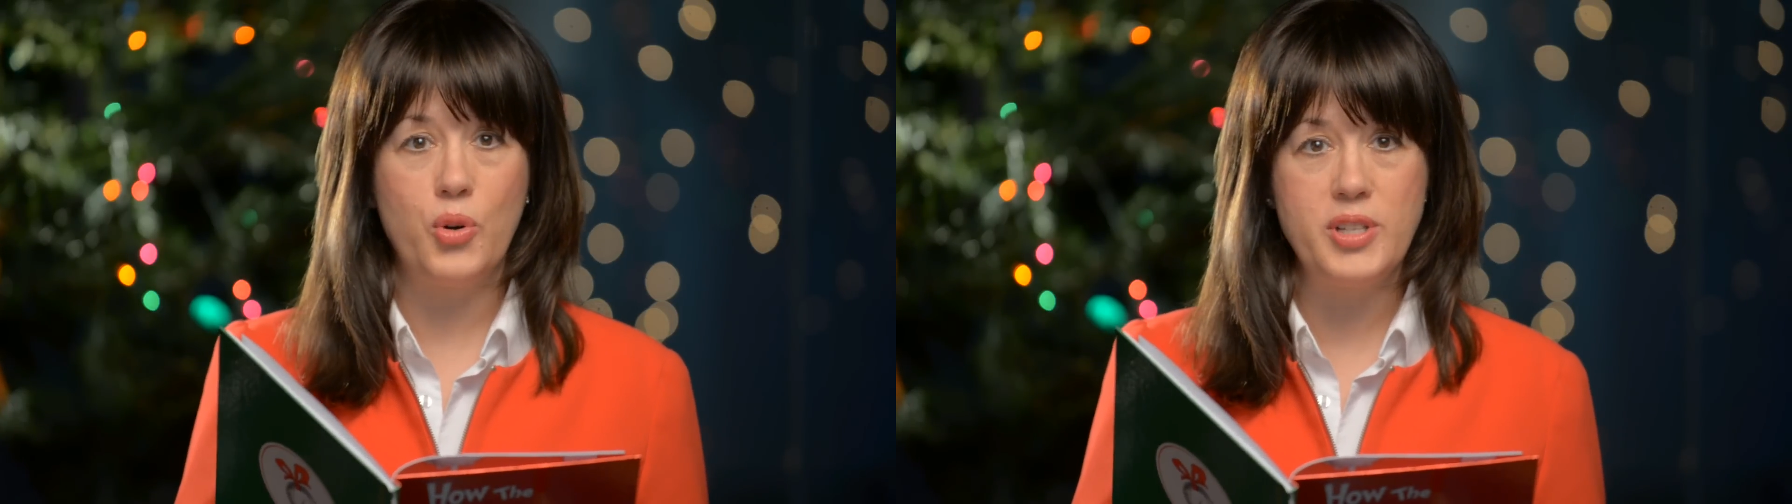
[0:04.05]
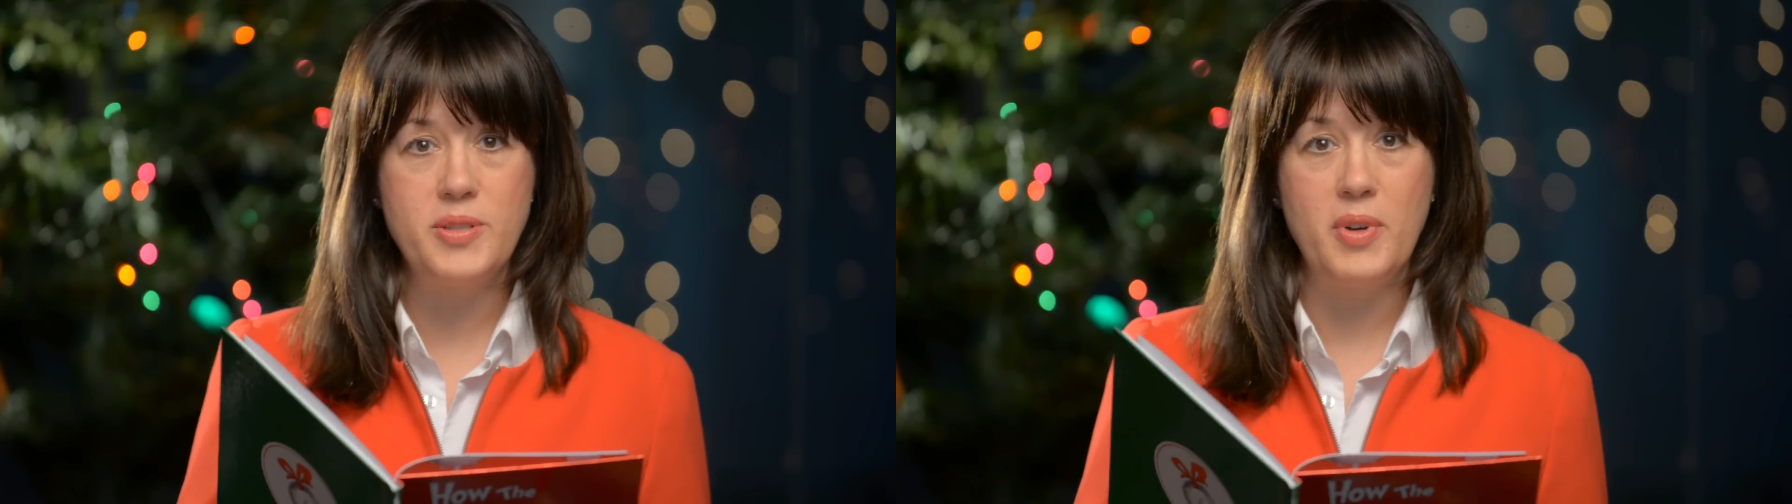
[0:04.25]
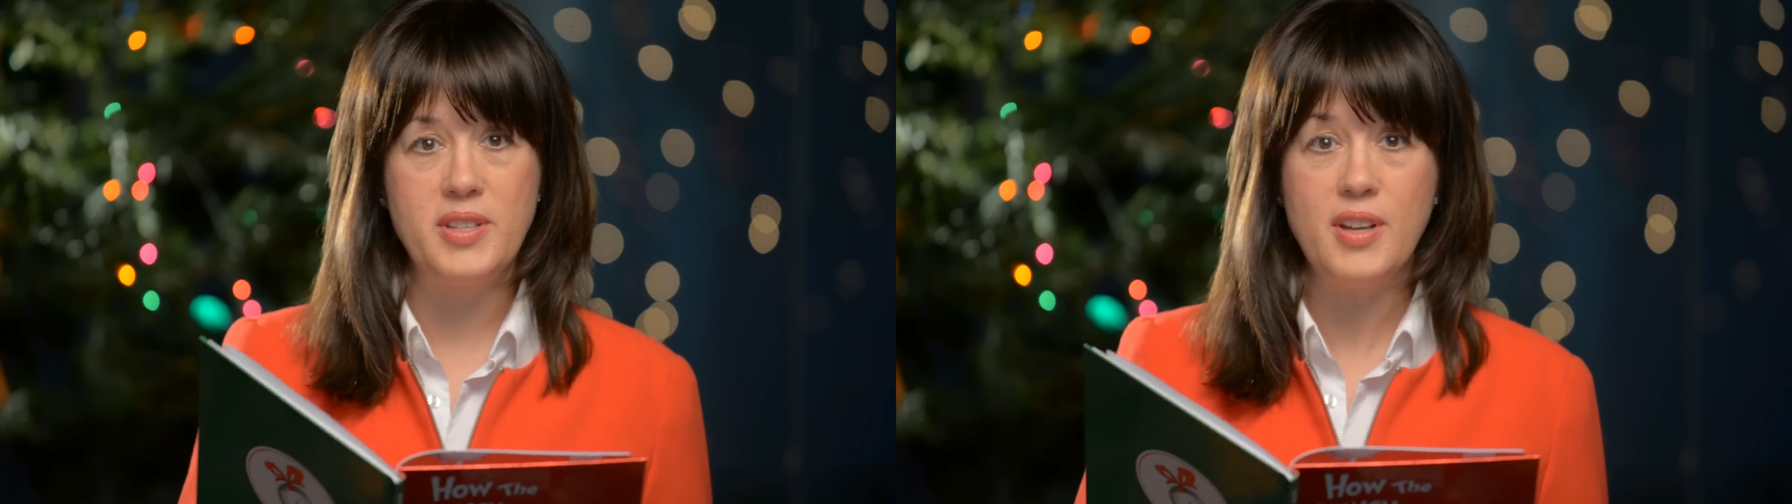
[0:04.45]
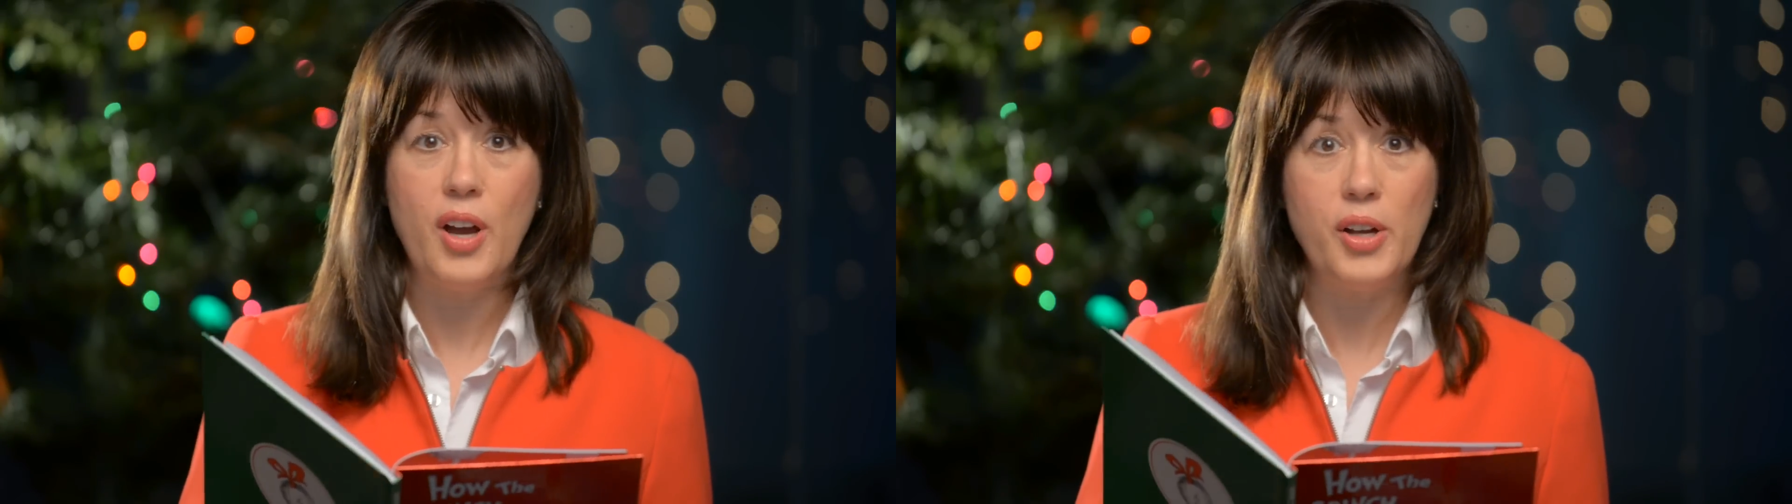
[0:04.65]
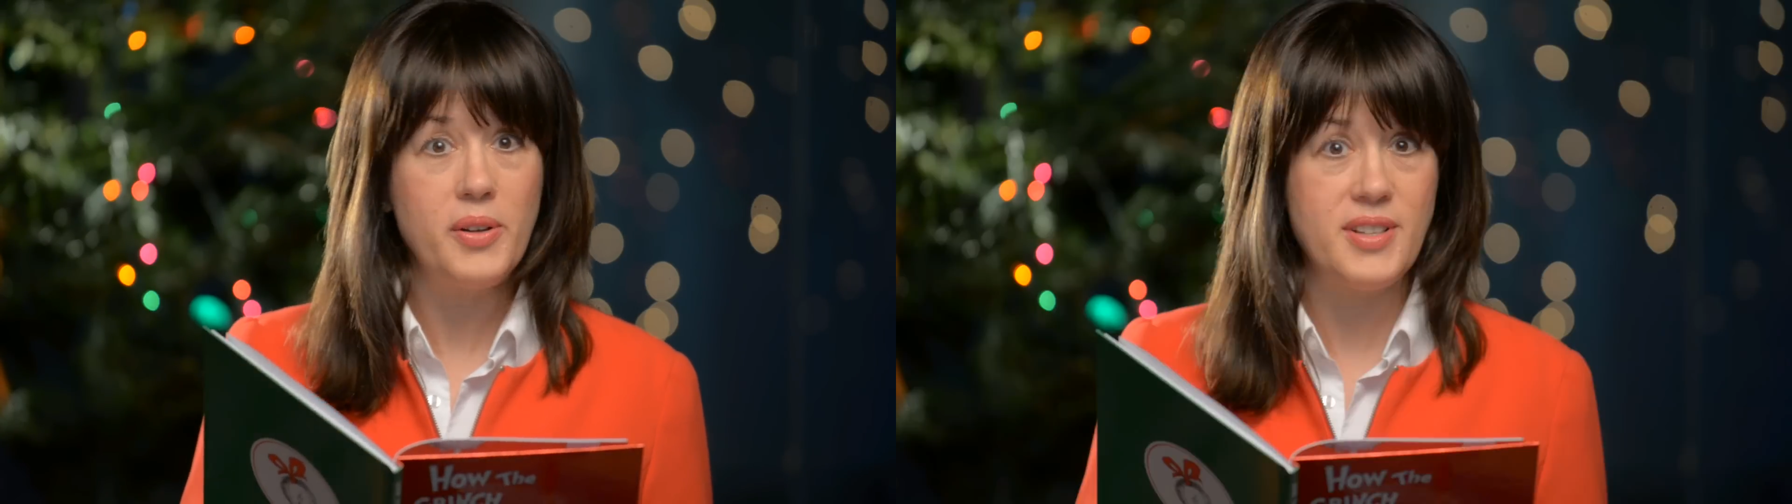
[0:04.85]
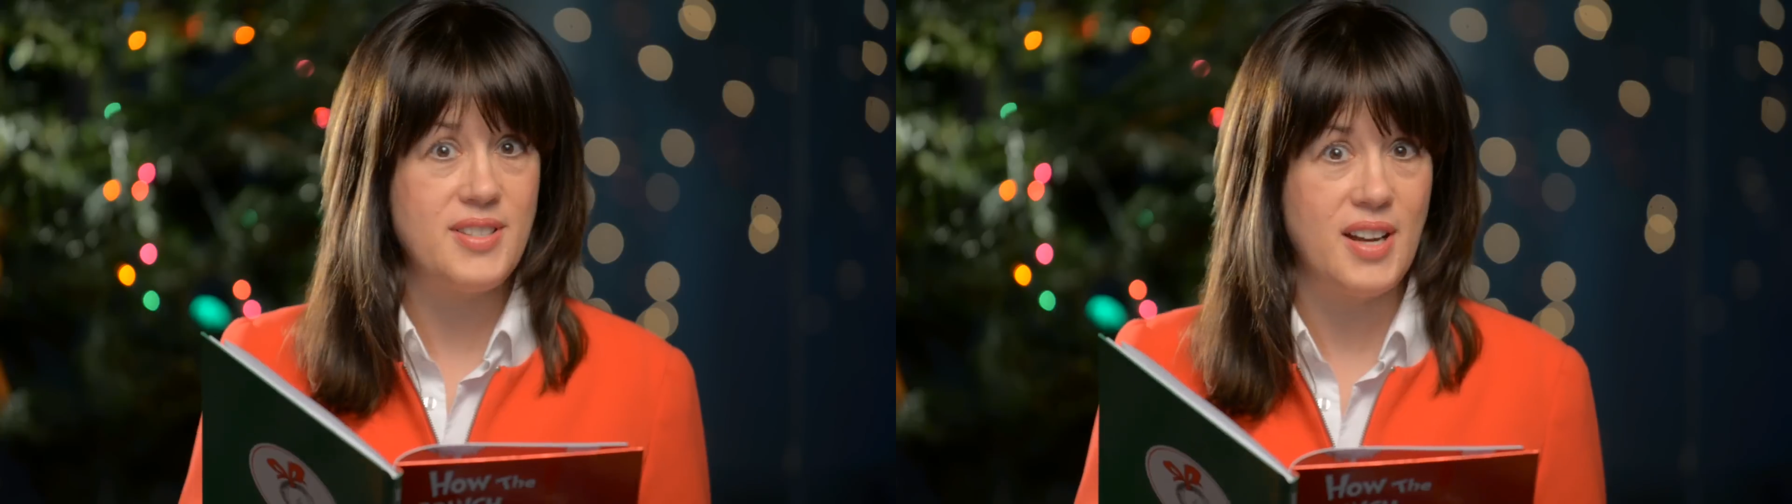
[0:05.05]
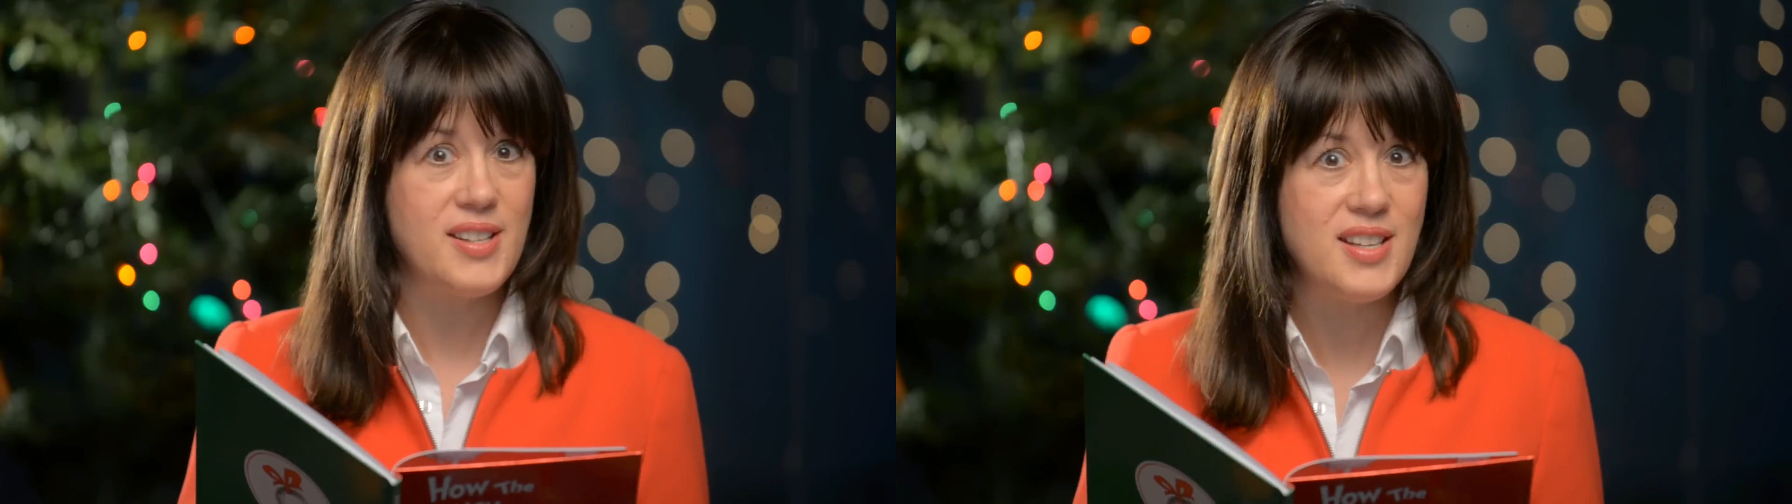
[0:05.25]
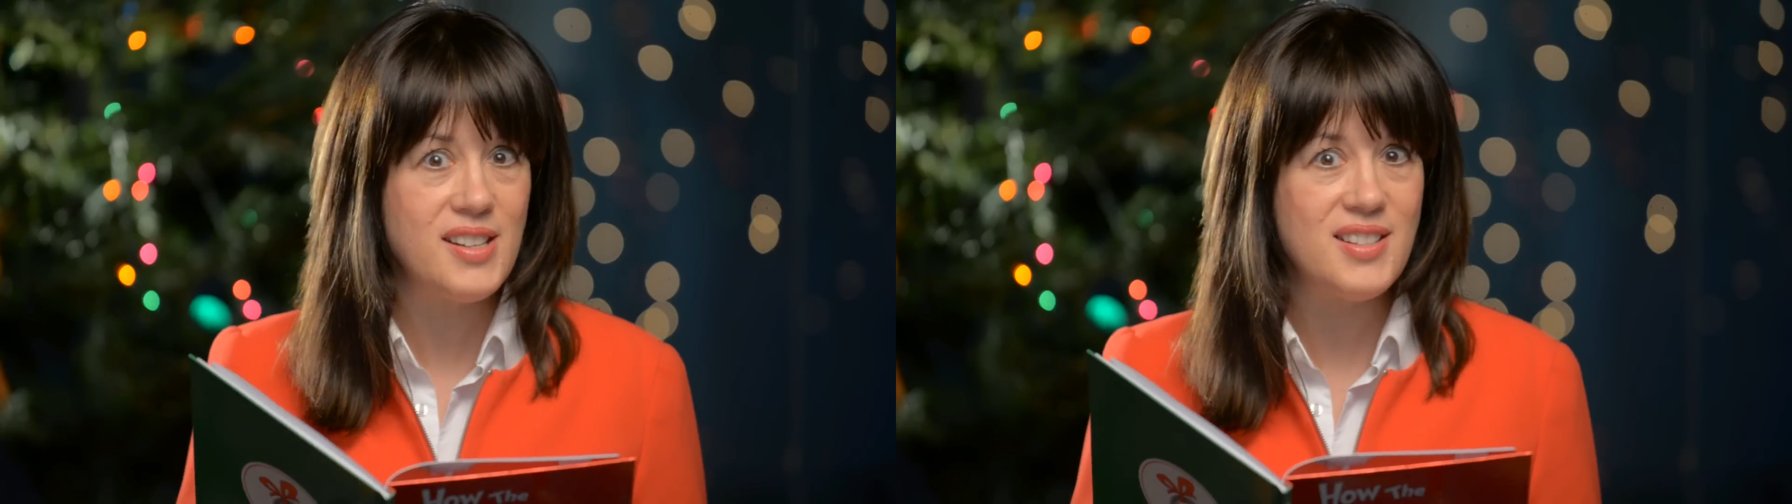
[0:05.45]
Christmas. Are you
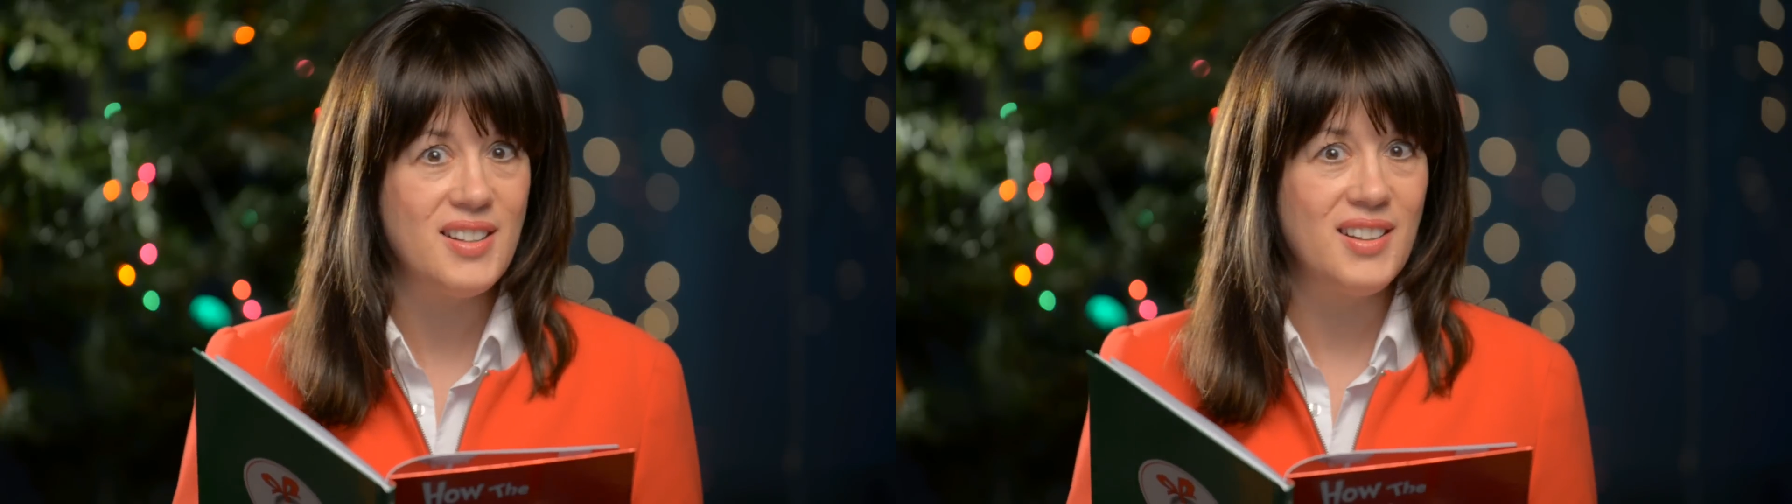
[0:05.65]
excited?